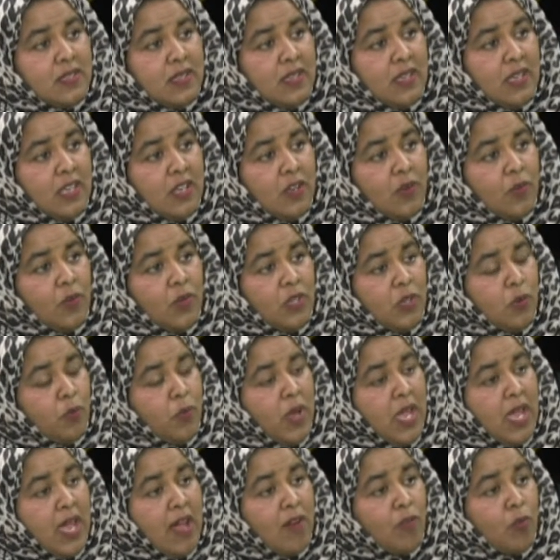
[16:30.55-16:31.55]
You
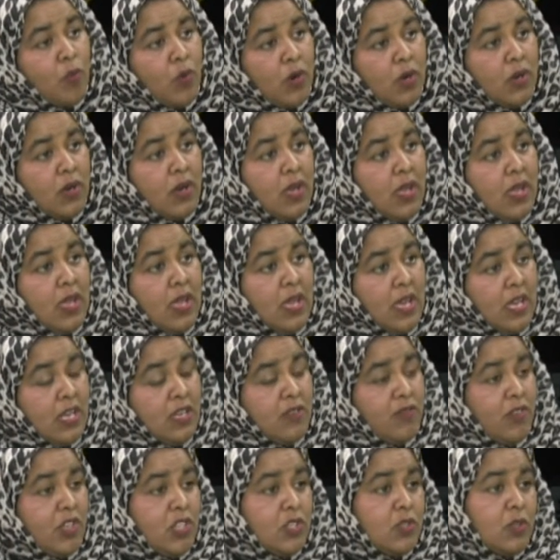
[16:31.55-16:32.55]
may have one
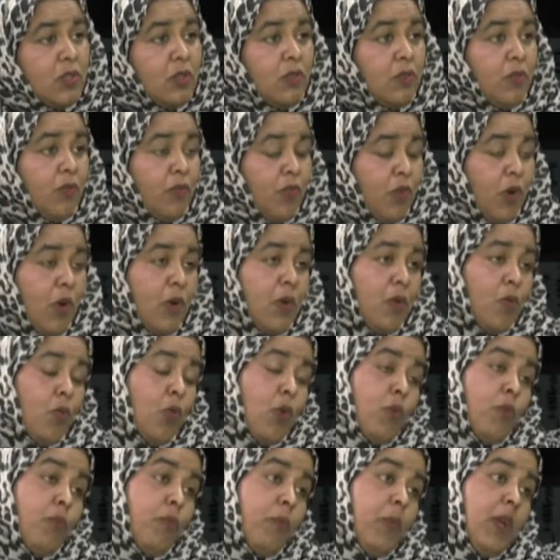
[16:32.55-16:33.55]
individual
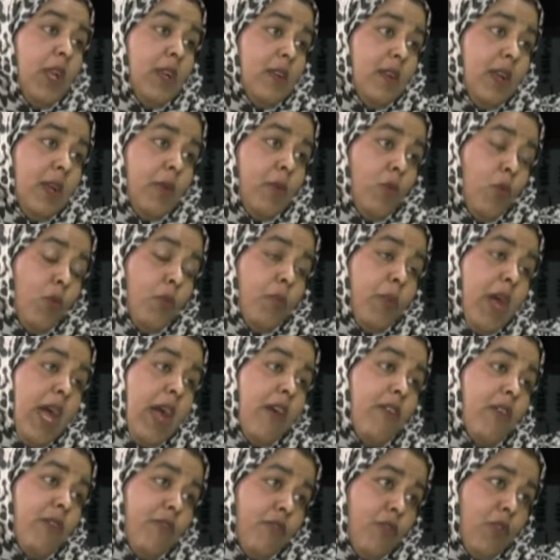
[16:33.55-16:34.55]
one
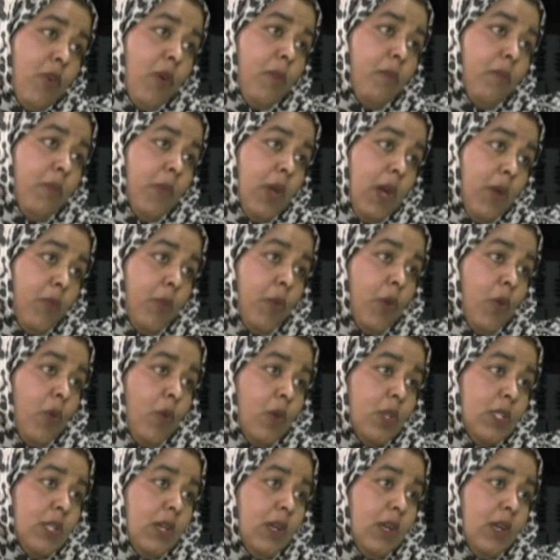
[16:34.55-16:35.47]
parent from abroad,